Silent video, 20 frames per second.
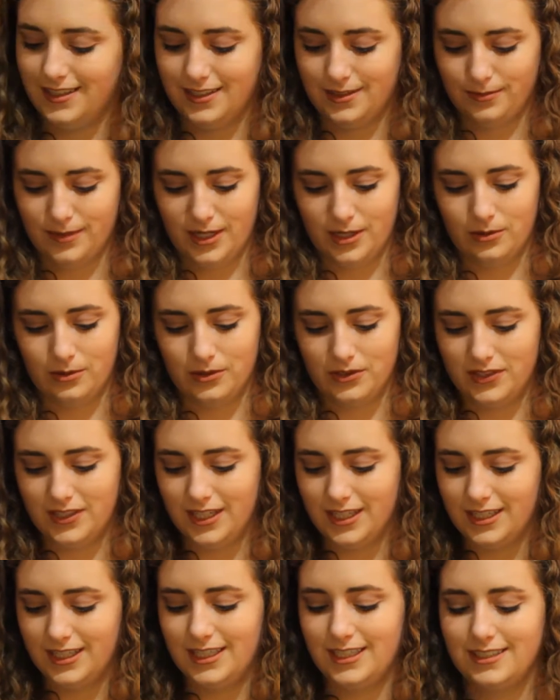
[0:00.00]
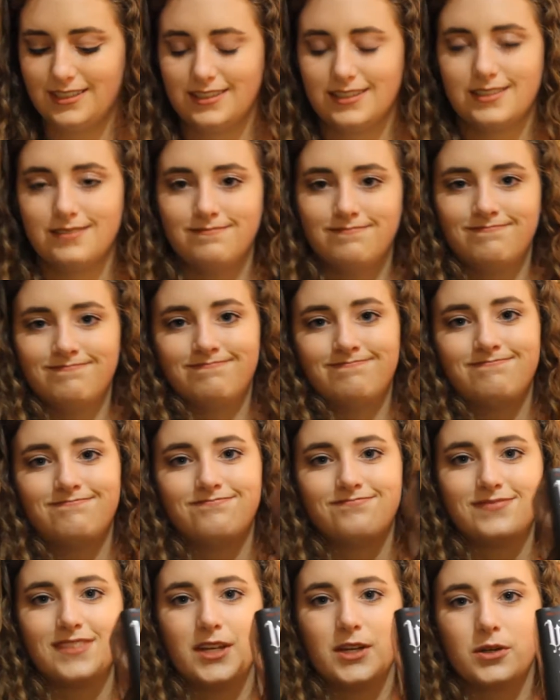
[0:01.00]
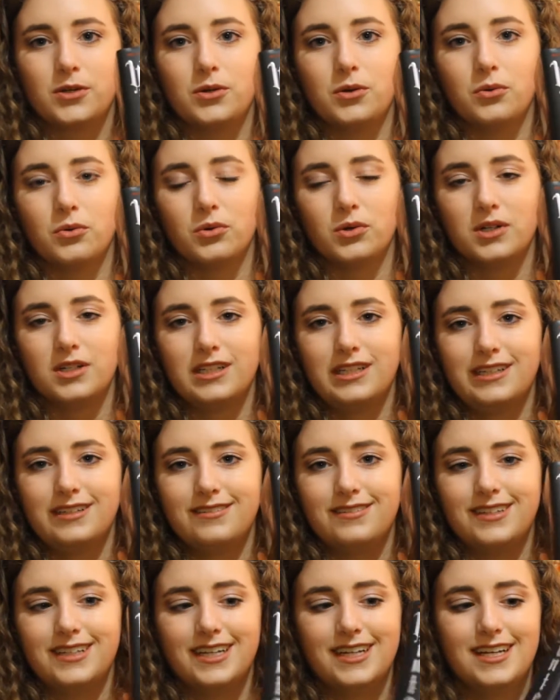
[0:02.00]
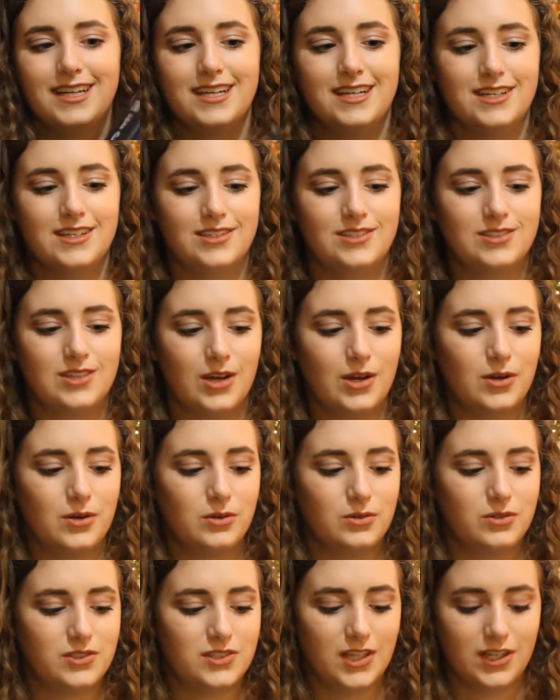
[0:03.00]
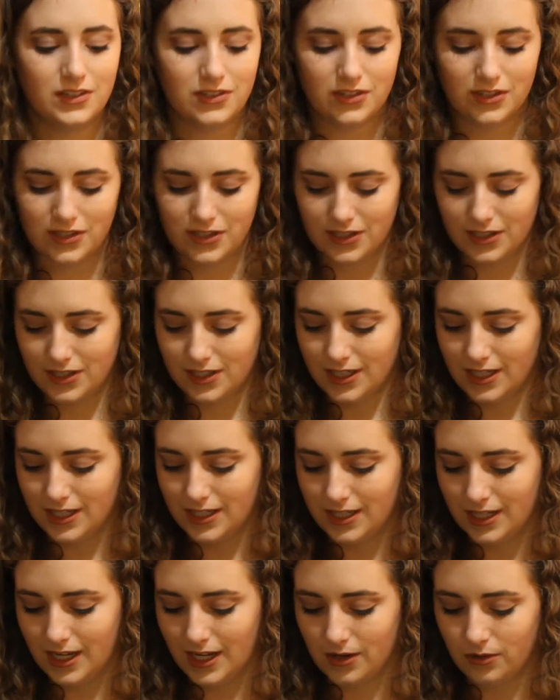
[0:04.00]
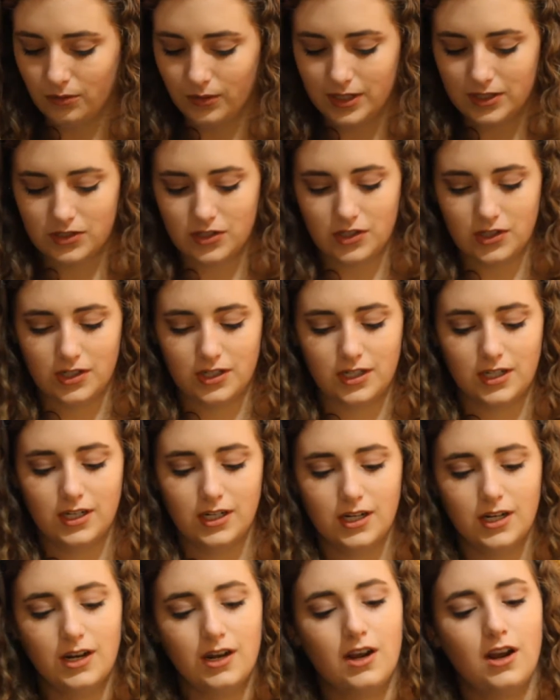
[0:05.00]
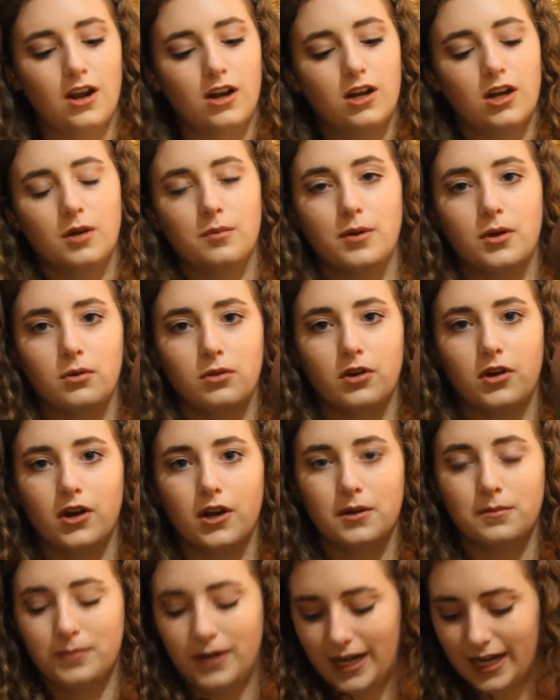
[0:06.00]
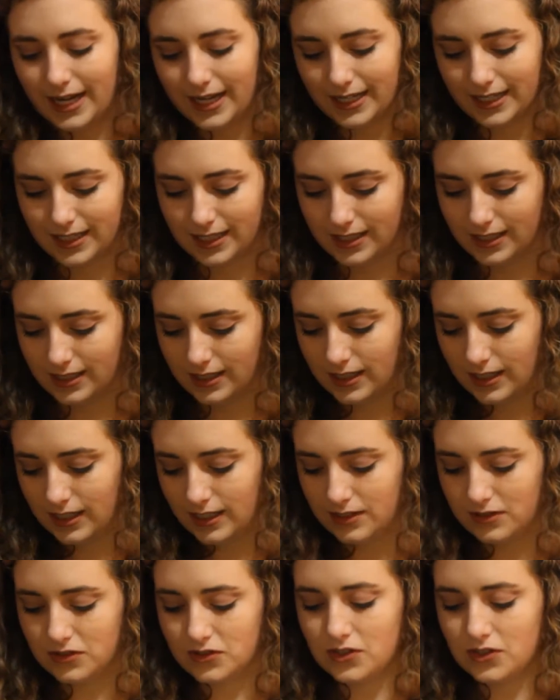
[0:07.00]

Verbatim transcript: This is my whole series. Cool. So, Cinder and Winter are both hardback, and